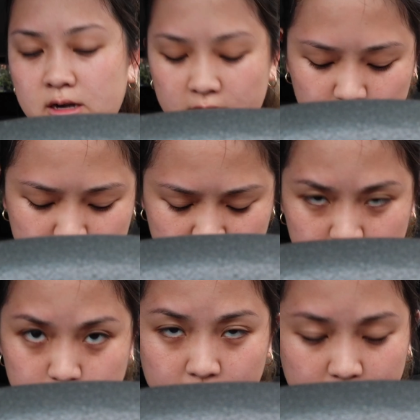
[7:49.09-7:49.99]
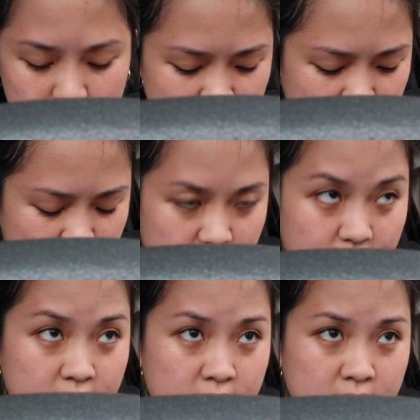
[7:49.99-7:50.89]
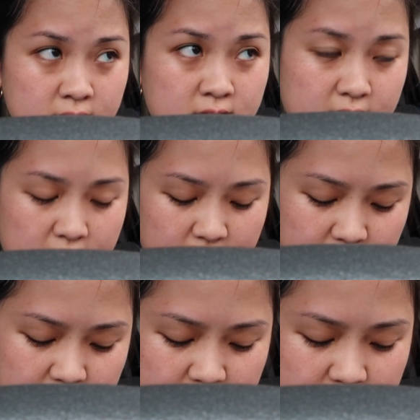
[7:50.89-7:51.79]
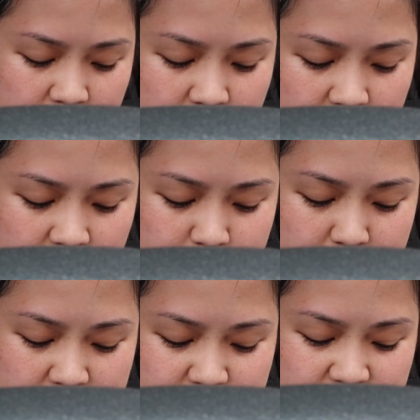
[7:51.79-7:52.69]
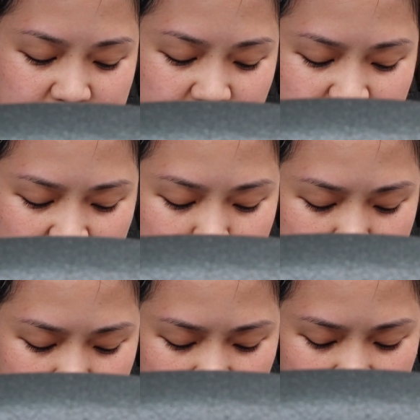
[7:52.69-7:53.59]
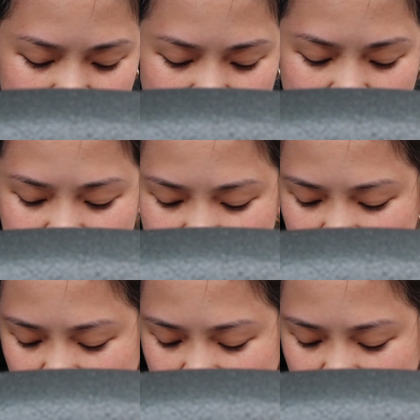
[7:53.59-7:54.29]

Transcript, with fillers: helmet that we bought and everything. And because there's like a fingerprint on it, and